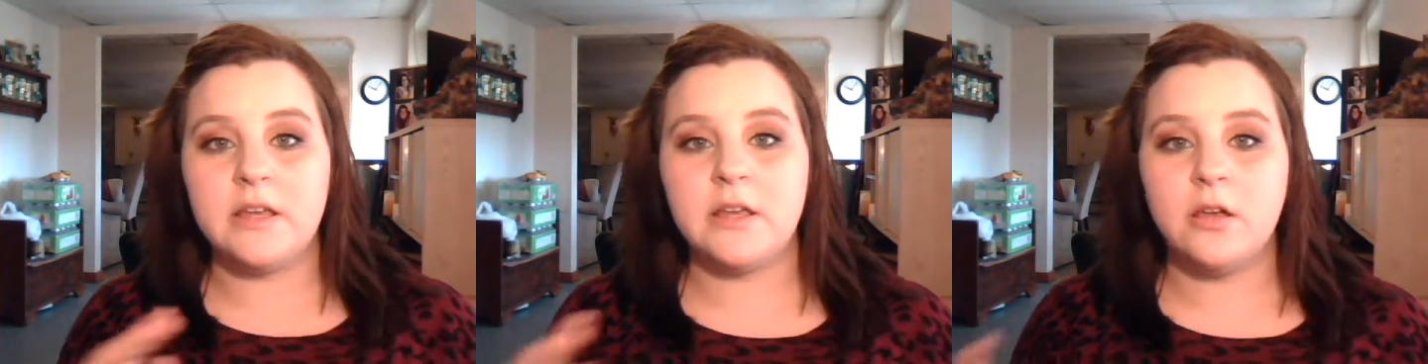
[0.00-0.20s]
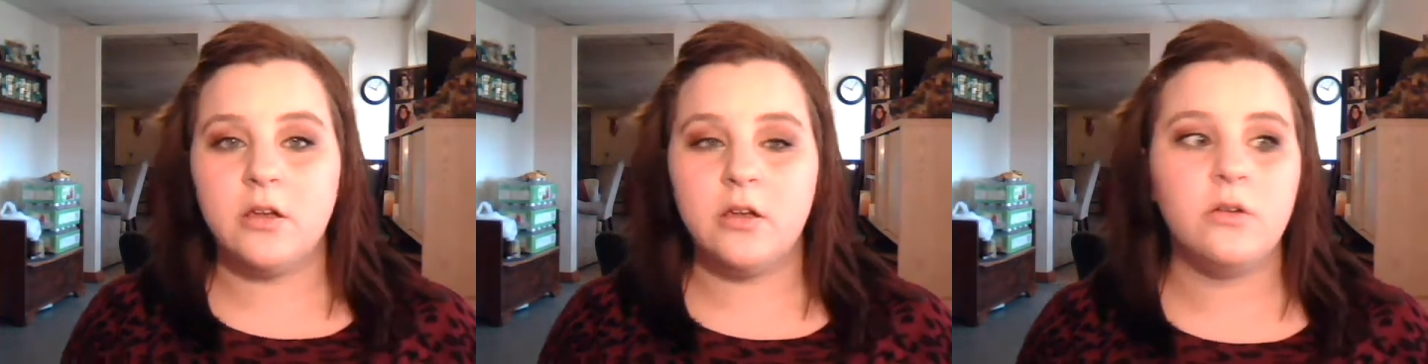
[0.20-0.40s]

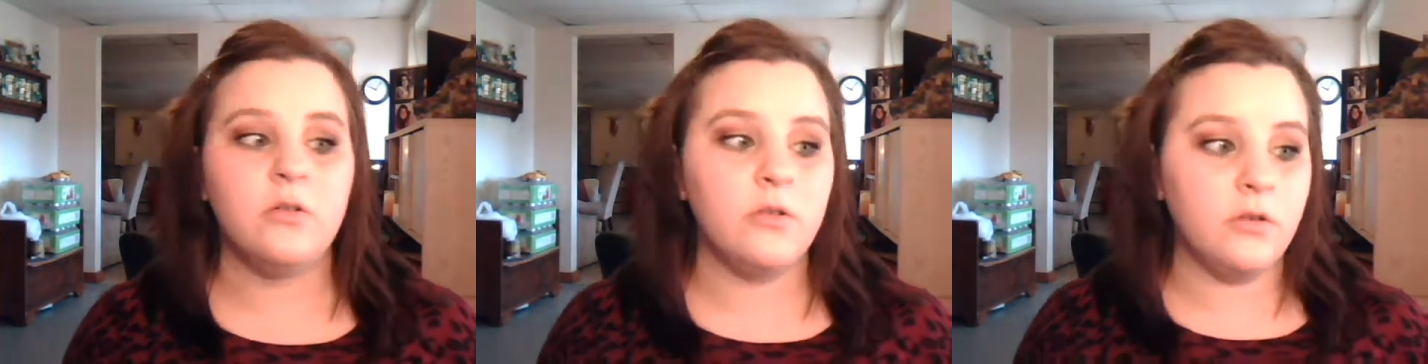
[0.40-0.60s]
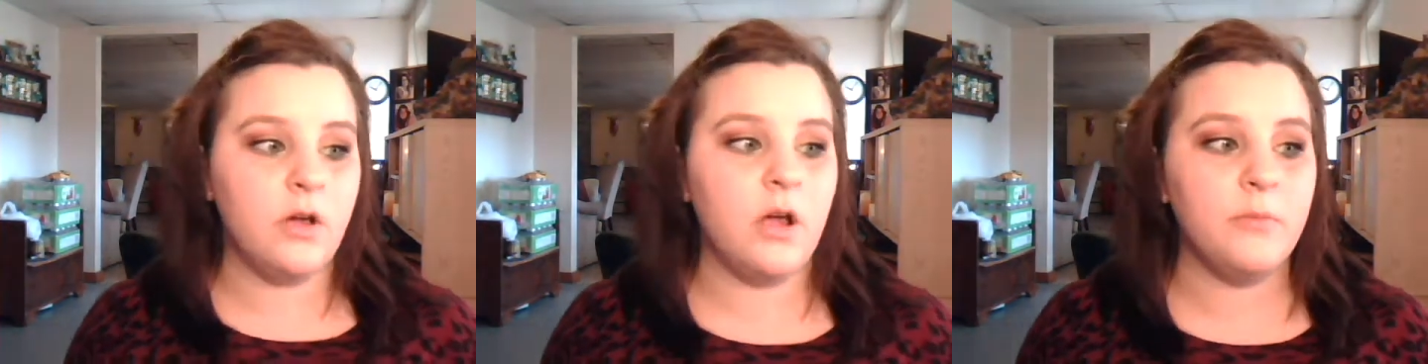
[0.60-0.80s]
like,
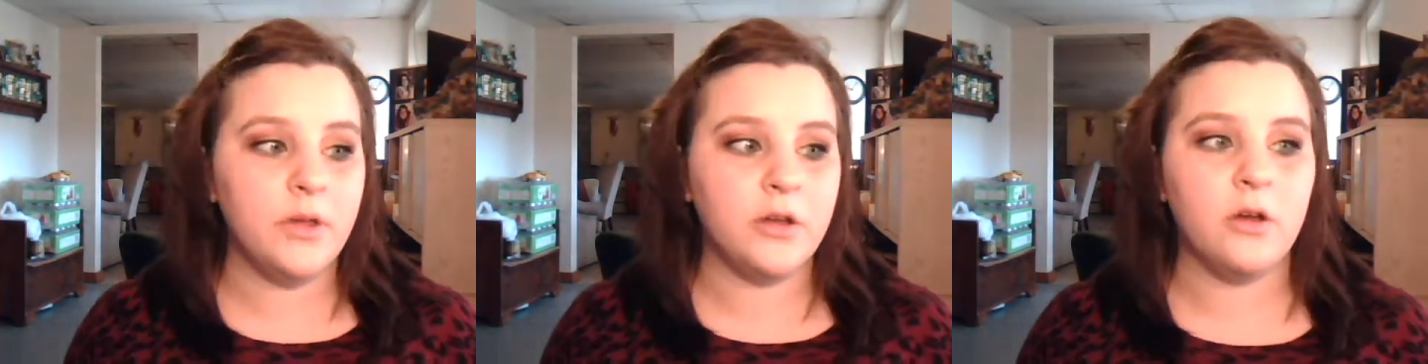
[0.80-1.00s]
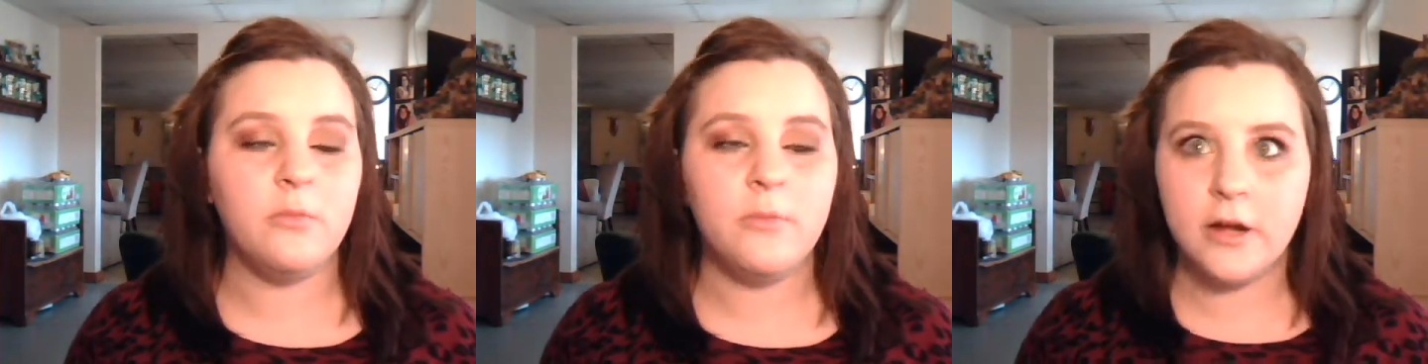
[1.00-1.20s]
oh
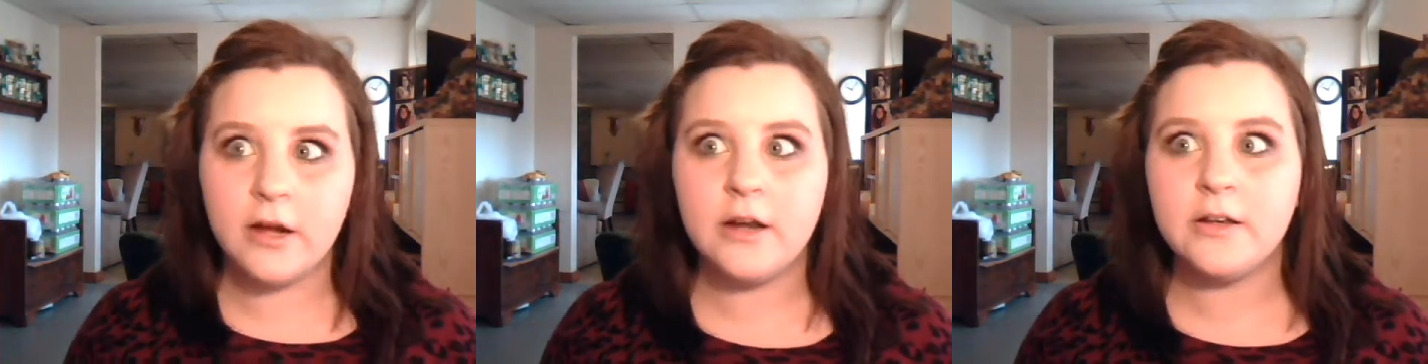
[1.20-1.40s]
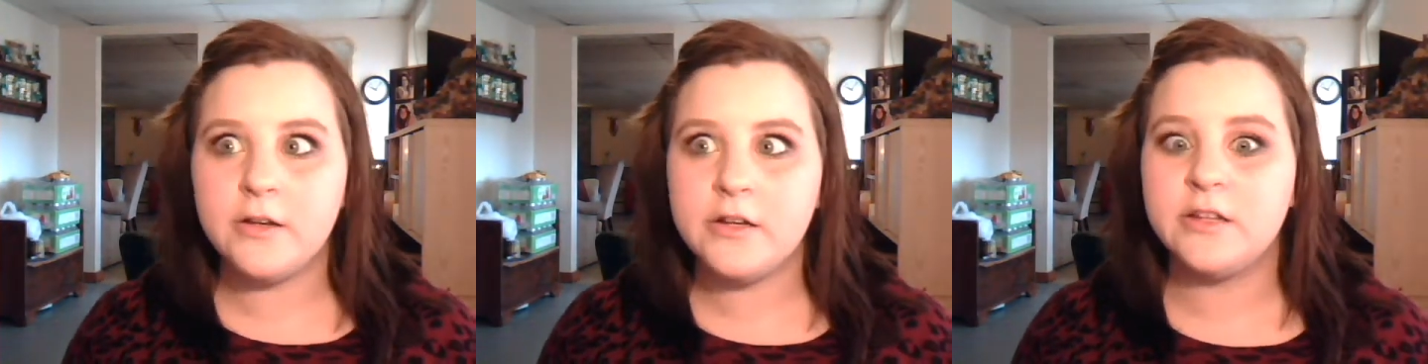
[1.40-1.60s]
my god,
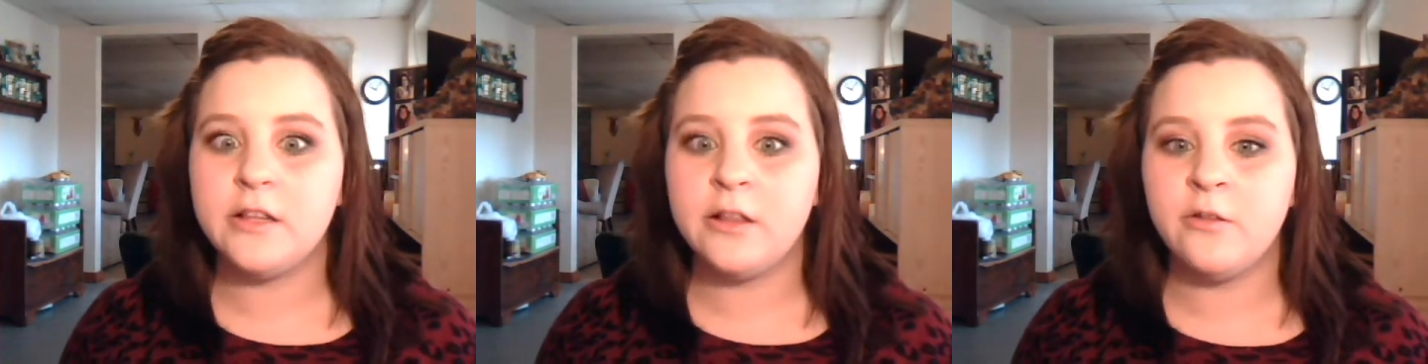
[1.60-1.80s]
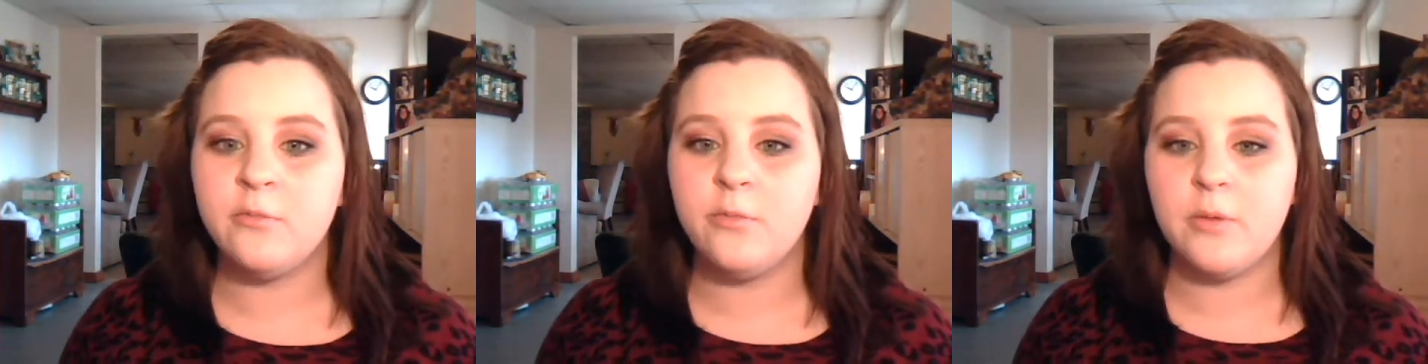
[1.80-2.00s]
I need to
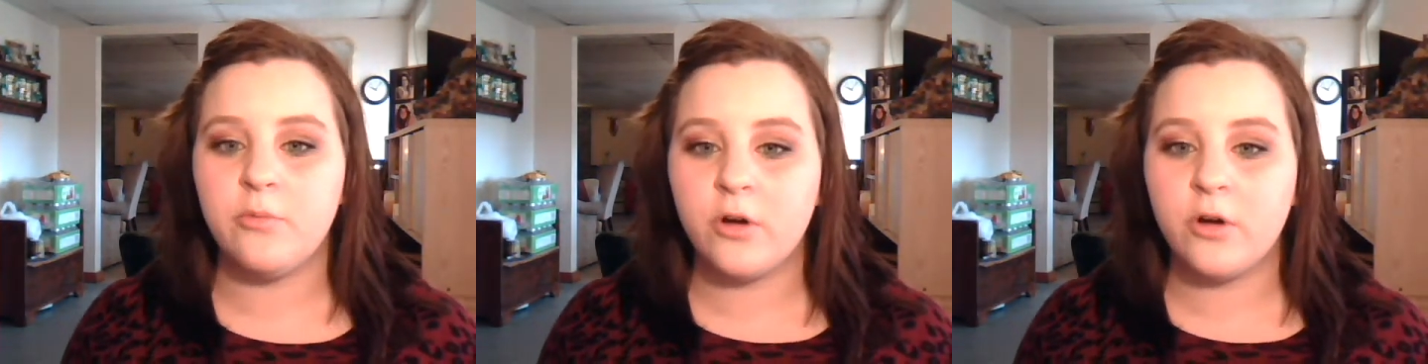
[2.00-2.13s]
clean my